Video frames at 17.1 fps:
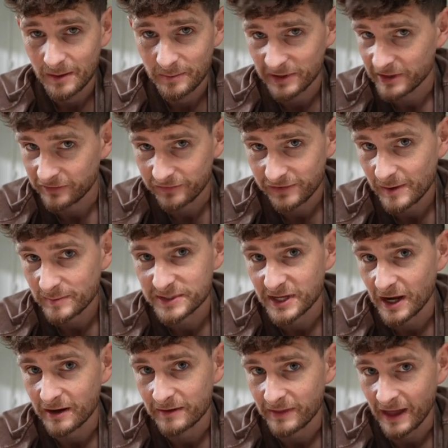But the flip
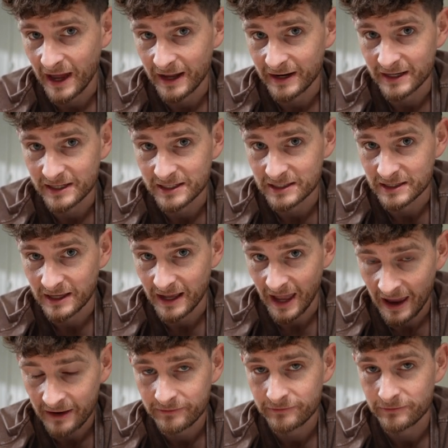side of that is
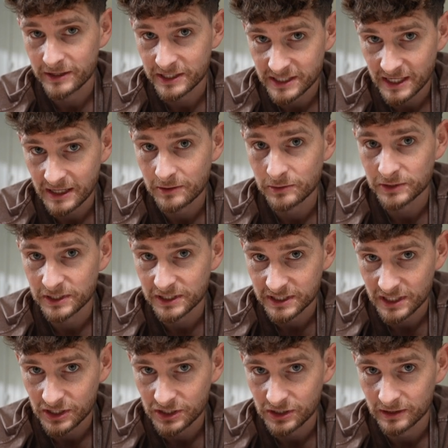that every single
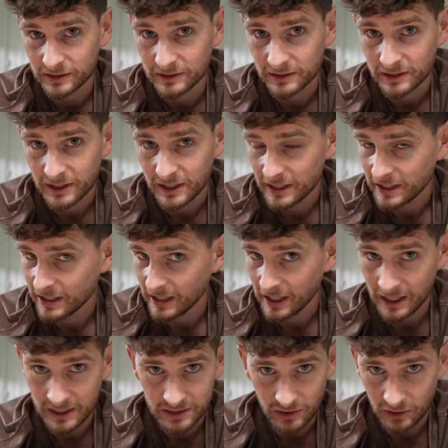decision
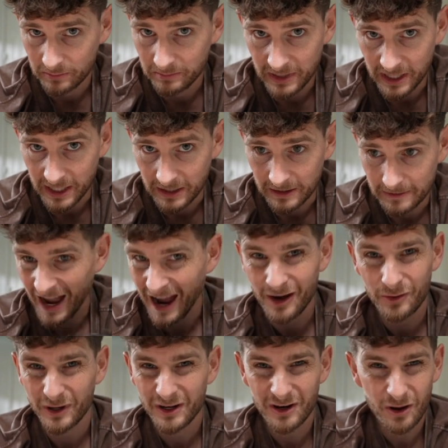is on me.
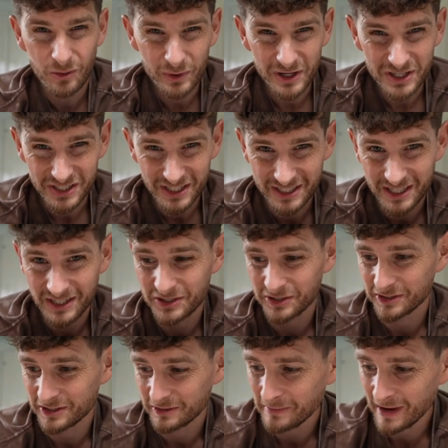How do I know which
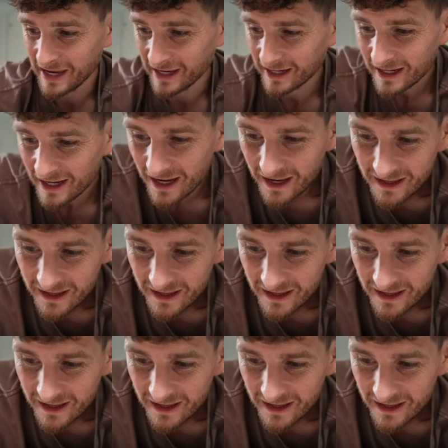decision to make?